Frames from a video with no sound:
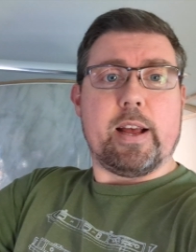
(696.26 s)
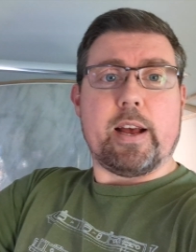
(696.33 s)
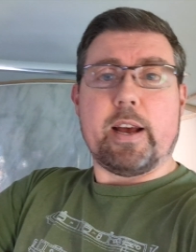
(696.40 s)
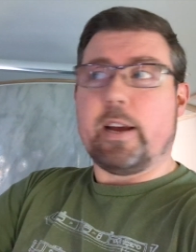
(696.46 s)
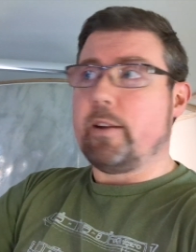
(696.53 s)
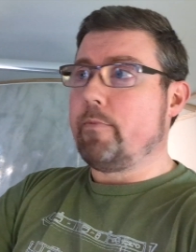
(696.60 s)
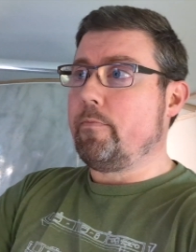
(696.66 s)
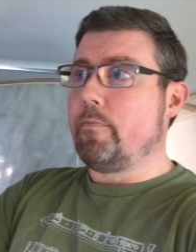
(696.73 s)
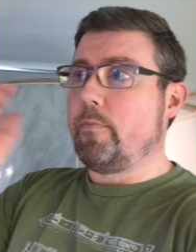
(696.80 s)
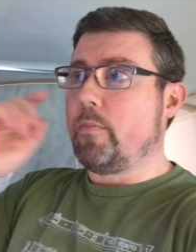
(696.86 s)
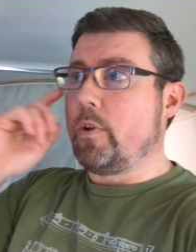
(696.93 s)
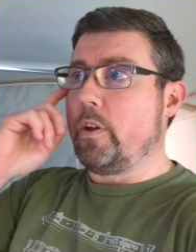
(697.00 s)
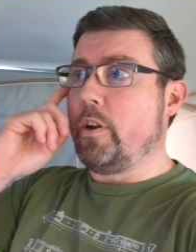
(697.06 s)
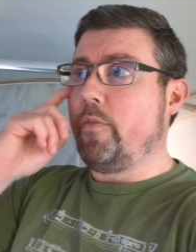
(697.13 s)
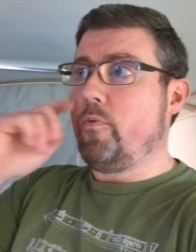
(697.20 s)
um,
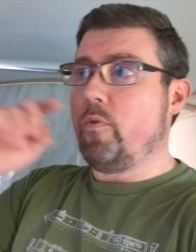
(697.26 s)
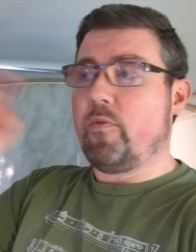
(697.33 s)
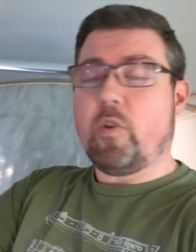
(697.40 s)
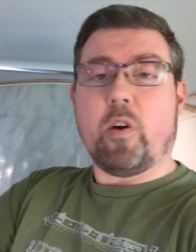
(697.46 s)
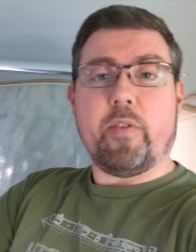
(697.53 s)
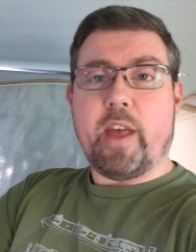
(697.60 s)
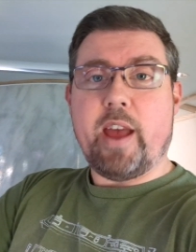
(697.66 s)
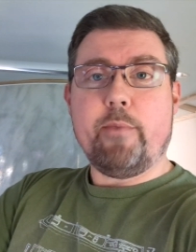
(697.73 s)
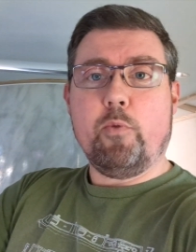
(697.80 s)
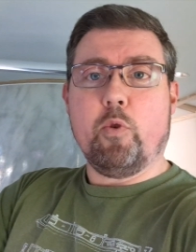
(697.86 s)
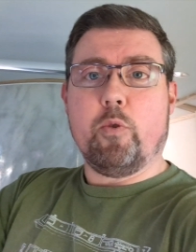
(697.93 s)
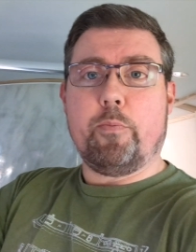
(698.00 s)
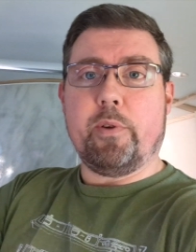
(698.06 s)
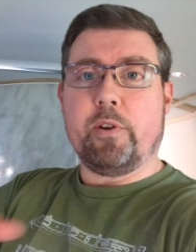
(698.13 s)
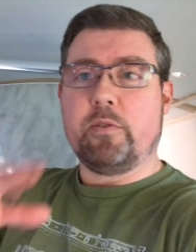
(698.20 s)
and if we've got them
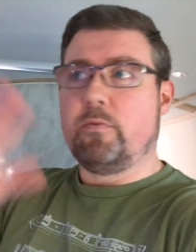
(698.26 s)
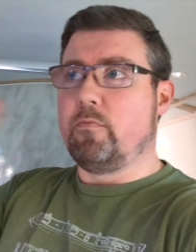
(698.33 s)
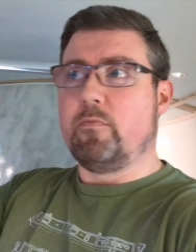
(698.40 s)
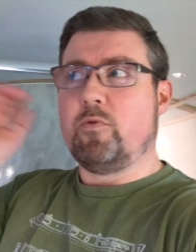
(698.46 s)
open,